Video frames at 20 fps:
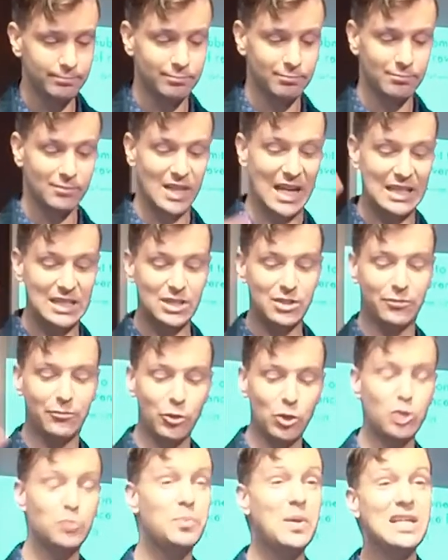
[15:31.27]
gets the
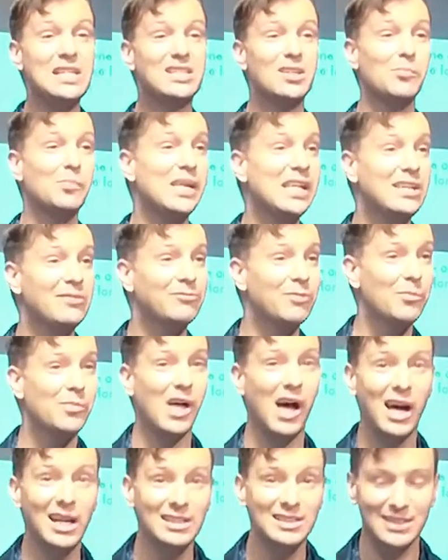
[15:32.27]
first piece of meat from the
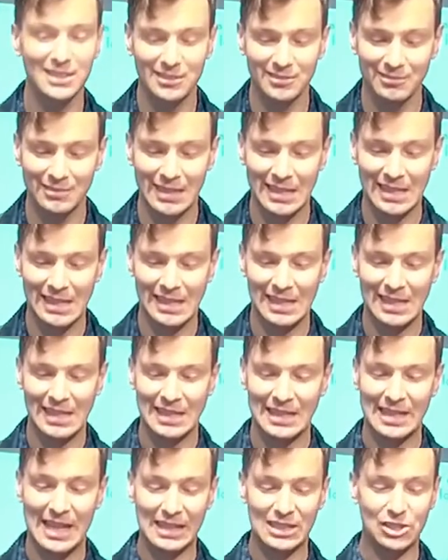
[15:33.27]
hunt,
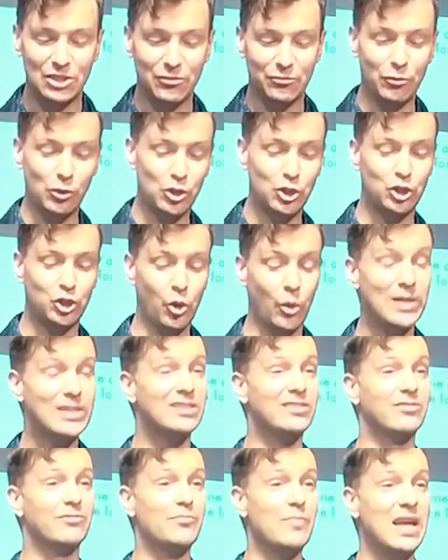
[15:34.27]
gets the first choice
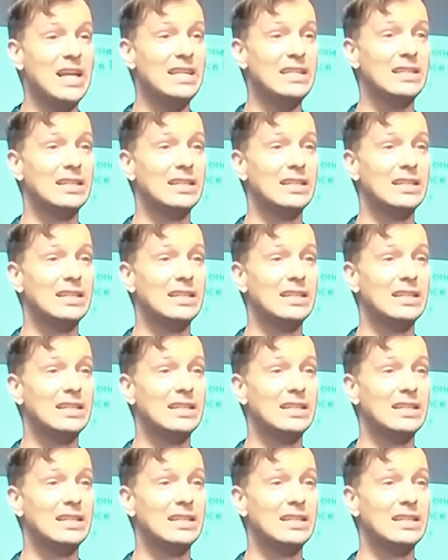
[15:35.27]
of mate,